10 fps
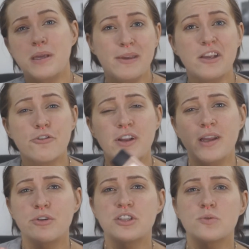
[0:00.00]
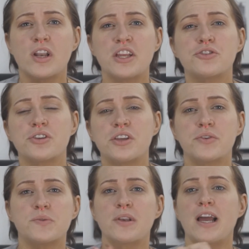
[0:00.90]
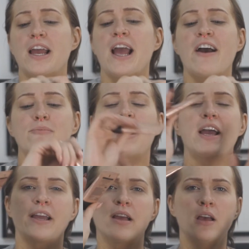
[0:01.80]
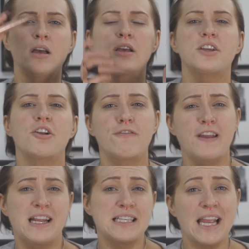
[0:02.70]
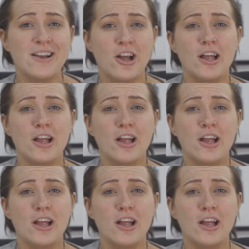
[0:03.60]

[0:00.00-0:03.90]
BB cream, which is what I usually use when I have my you know, fake tan